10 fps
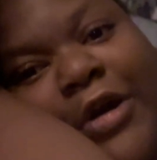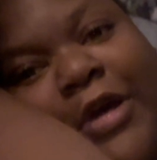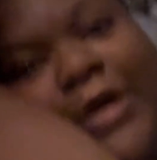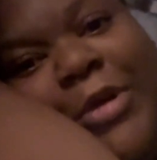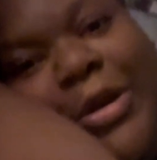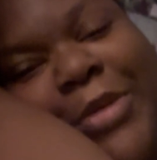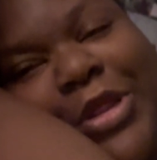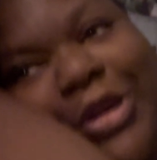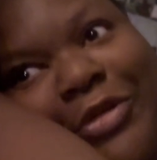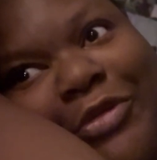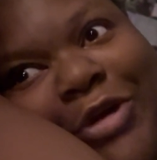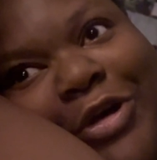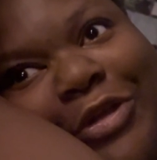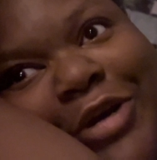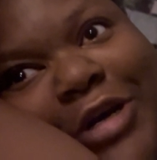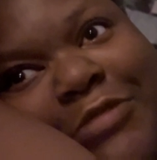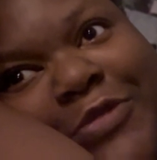I mean, I've been there 3 other times